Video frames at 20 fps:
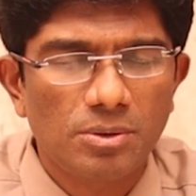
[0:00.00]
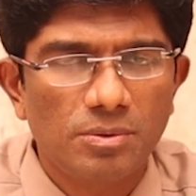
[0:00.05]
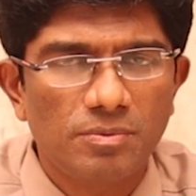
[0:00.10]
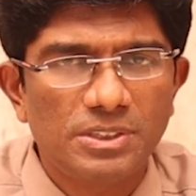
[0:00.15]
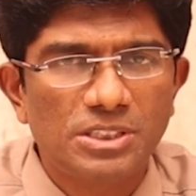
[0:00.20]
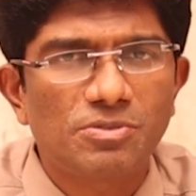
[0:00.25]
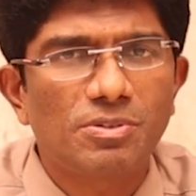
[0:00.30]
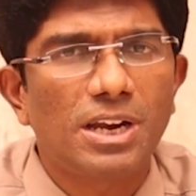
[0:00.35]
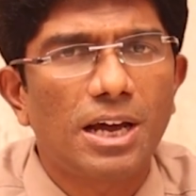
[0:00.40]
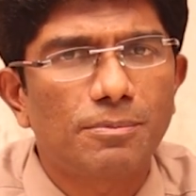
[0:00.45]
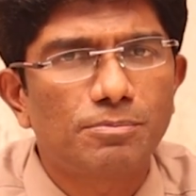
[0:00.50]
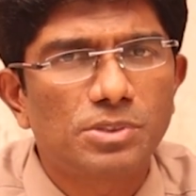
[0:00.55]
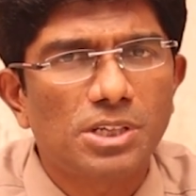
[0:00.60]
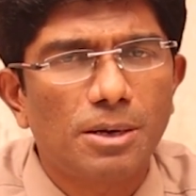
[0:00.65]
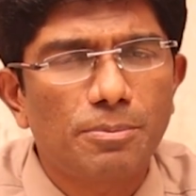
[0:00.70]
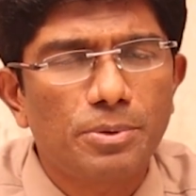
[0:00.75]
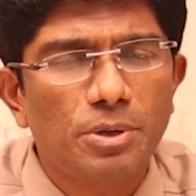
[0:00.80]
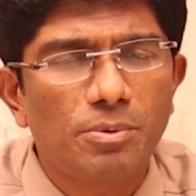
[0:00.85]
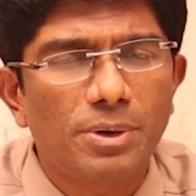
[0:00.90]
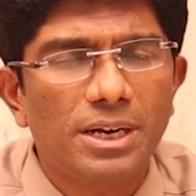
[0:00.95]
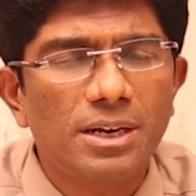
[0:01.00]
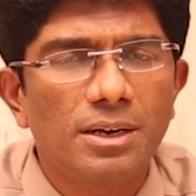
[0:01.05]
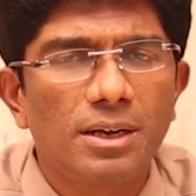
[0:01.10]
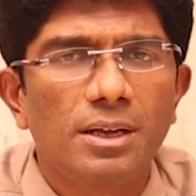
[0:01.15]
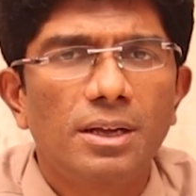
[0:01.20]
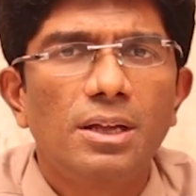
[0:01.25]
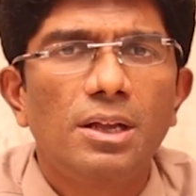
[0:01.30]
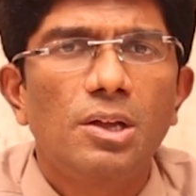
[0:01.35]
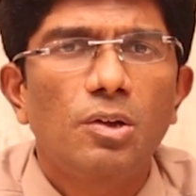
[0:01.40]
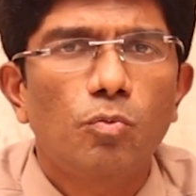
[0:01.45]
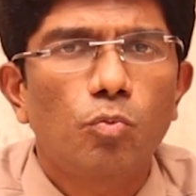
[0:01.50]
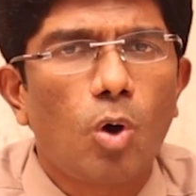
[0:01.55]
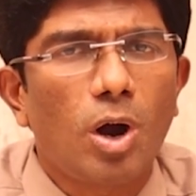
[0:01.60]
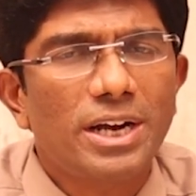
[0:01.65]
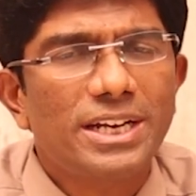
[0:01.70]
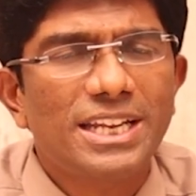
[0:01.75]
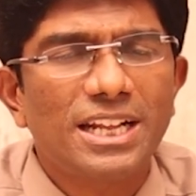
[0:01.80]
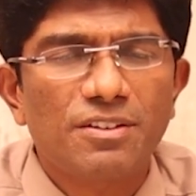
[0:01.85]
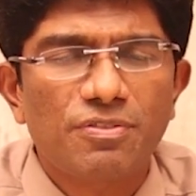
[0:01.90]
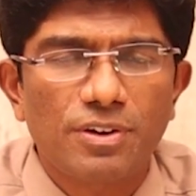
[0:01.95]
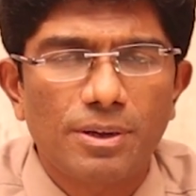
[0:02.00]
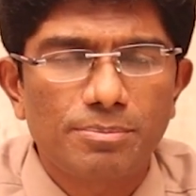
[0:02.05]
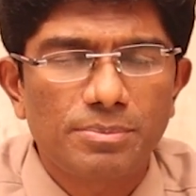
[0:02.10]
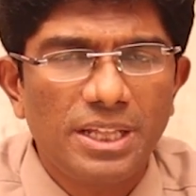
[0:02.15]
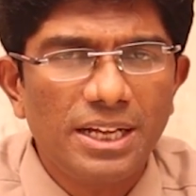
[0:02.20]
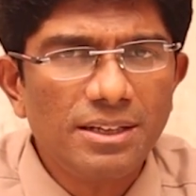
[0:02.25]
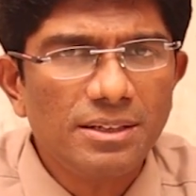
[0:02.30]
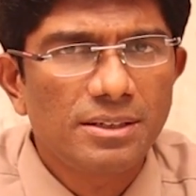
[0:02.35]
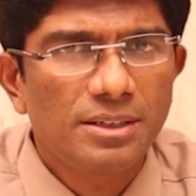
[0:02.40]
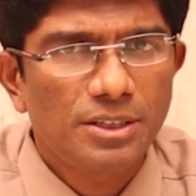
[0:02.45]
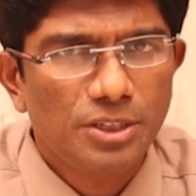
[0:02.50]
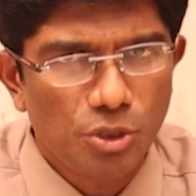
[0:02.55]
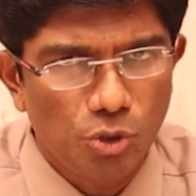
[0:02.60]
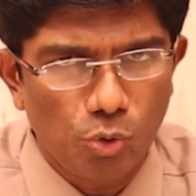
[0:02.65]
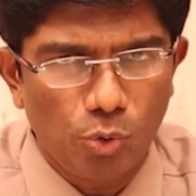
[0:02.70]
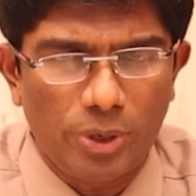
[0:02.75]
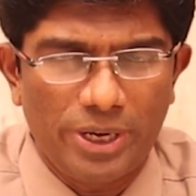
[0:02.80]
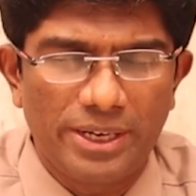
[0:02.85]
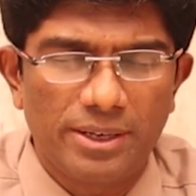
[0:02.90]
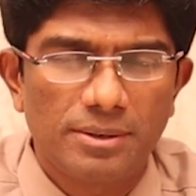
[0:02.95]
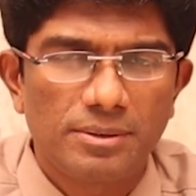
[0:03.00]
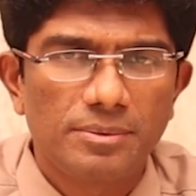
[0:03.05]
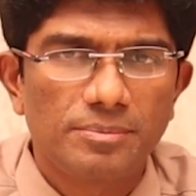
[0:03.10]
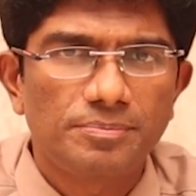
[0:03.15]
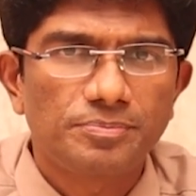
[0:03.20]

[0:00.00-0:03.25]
which will absorb your water from the urine.